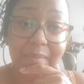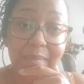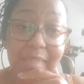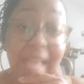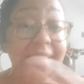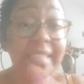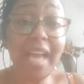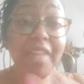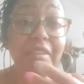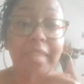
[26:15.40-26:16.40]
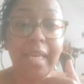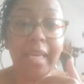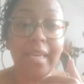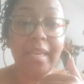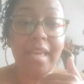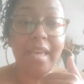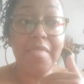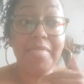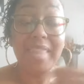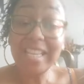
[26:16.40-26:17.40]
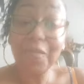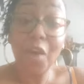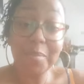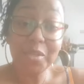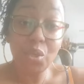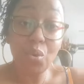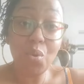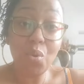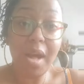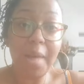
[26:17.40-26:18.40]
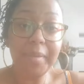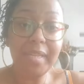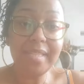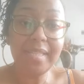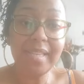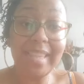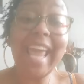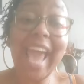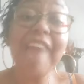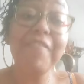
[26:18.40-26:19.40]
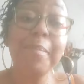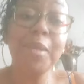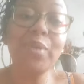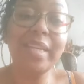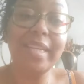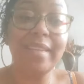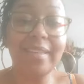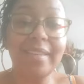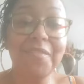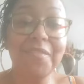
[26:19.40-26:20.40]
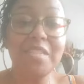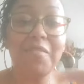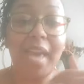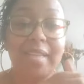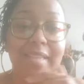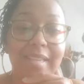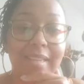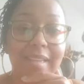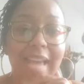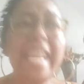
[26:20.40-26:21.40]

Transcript: That's the other thing. These pharmaceutical companies, they have immunity for this vaccine, and